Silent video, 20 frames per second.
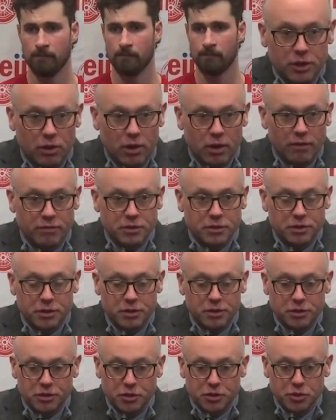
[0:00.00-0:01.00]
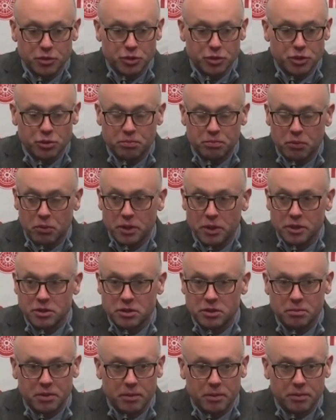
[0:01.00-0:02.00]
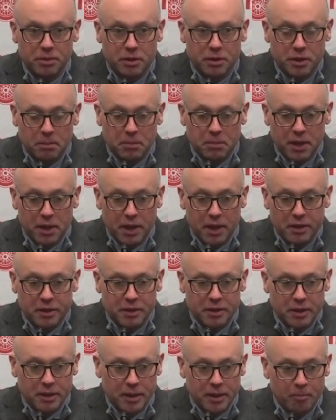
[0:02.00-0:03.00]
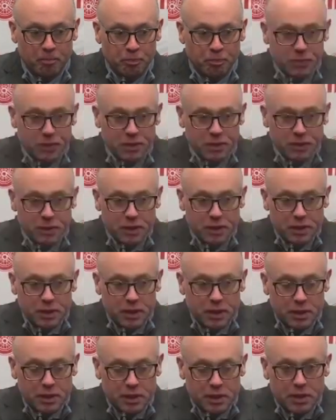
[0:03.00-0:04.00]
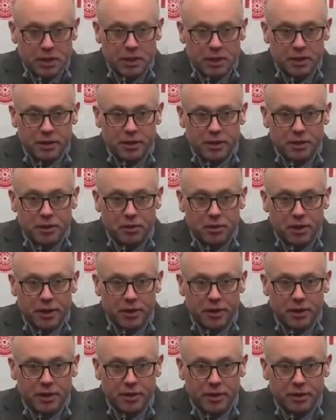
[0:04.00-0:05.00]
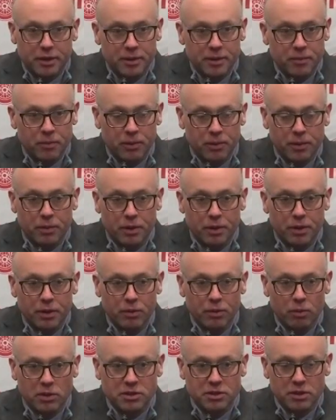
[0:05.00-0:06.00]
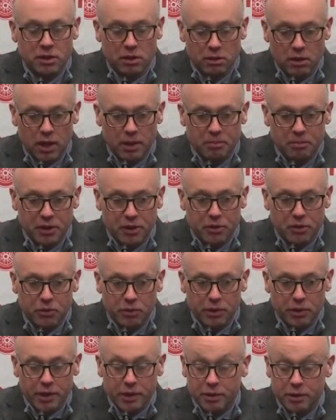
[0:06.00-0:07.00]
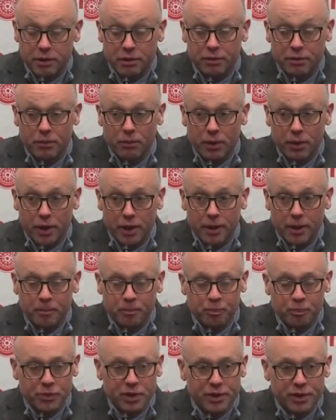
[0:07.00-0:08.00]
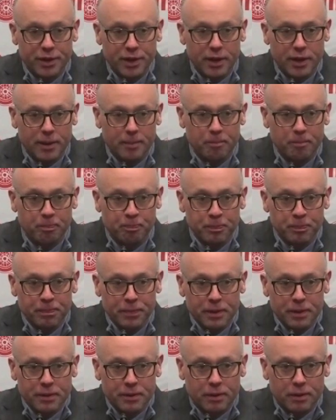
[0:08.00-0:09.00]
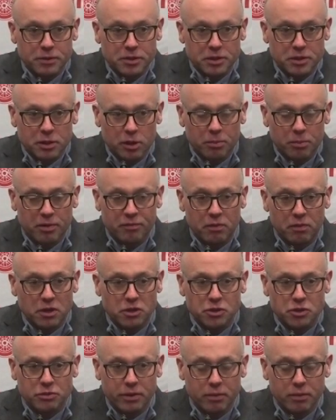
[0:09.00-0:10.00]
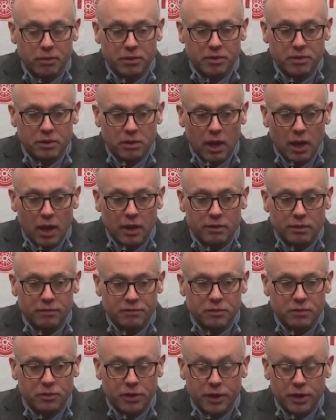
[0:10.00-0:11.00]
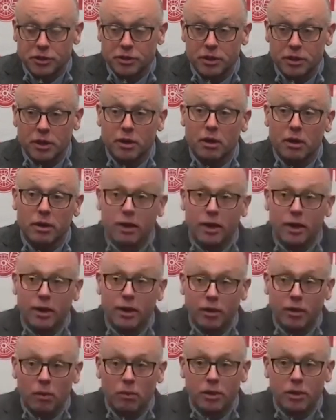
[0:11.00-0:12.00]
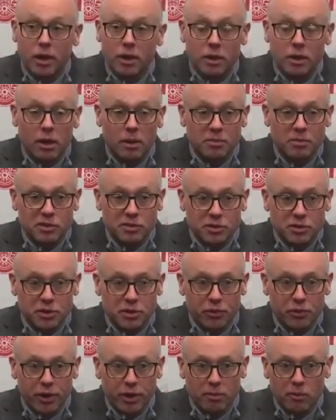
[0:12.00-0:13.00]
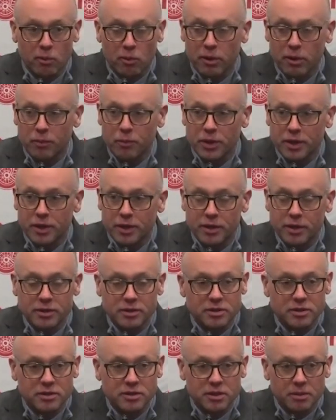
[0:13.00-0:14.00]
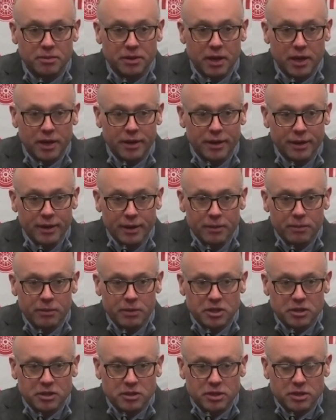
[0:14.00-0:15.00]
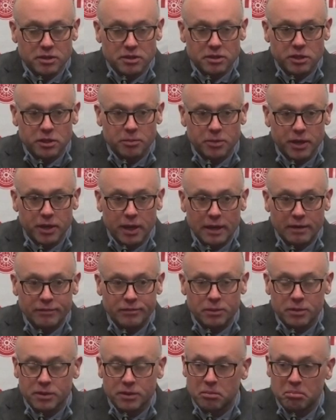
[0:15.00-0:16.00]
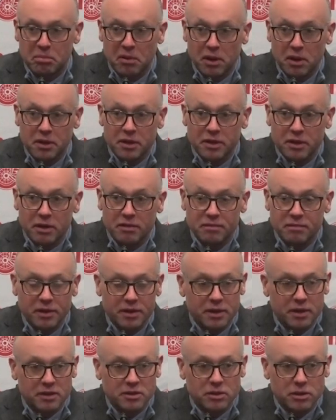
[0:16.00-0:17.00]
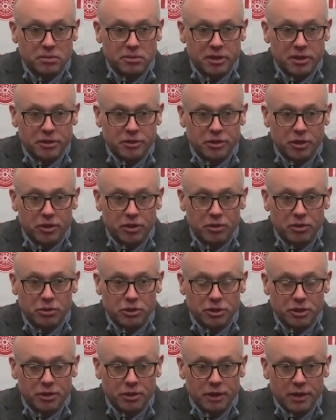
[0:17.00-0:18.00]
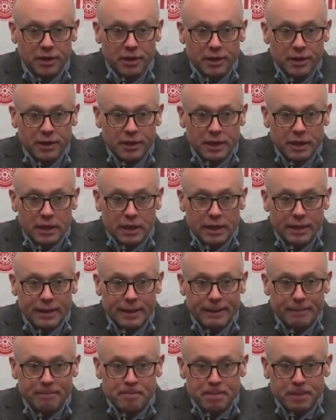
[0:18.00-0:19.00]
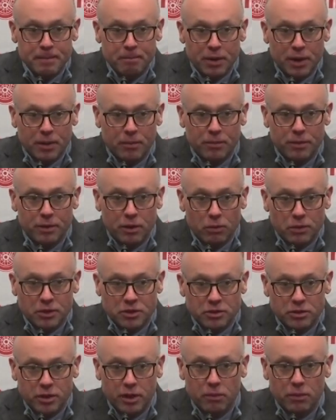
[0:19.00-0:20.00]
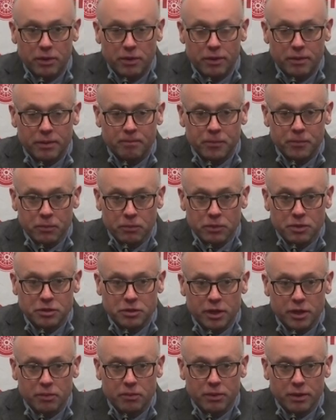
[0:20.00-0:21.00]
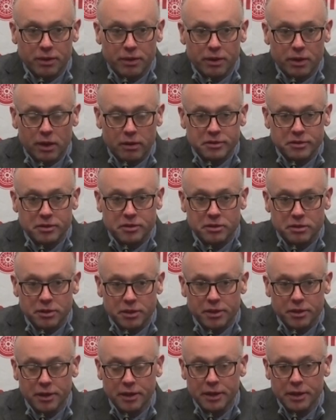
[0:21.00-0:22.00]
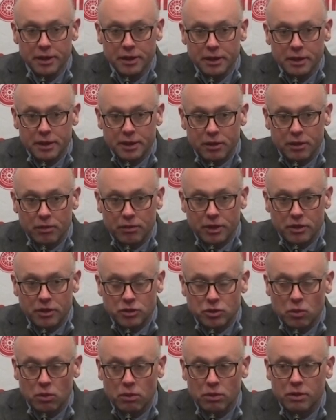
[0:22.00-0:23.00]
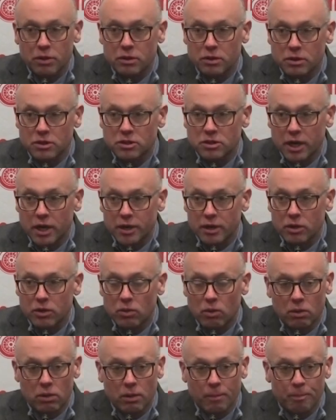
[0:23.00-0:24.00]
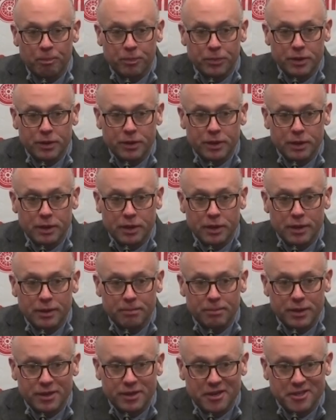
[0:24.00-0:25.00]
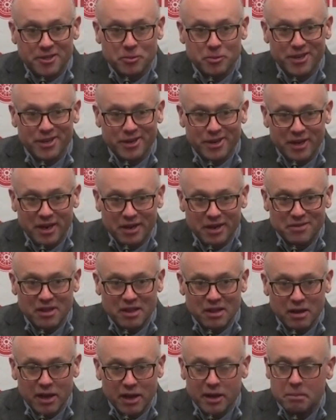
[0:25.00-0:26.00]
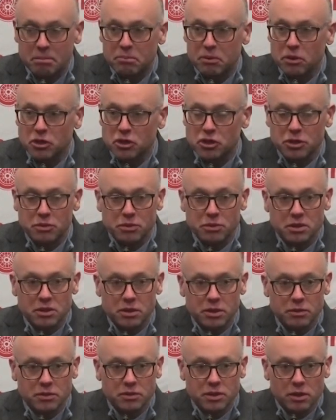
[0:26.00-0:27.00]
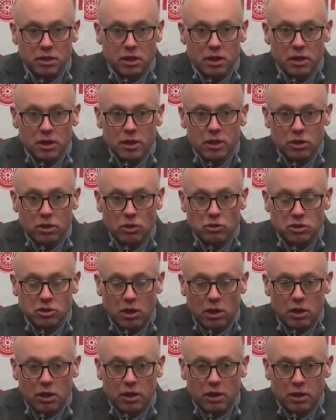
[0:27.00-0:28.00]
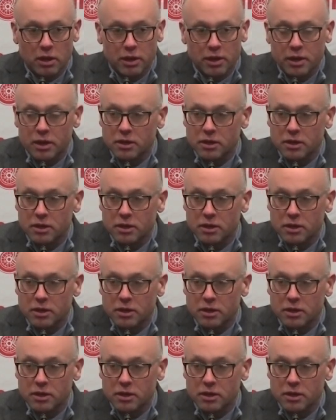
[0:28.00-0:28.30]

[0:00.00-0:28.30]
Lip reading: You know, obviously it's a huge 2 points to be able to come back. You know, there wasn't a lot being created either way. I was a little bit frustrated with the lack of creation on our end. I thought we had opportunities to create more and we didn't. Some of that, we just didn't seem to have it with the puck enough, like in terms of execution. But you know, we stayed with it. Obviously, you know, they scored the second goal because we didn't have a lot of push. It was a close call on our end.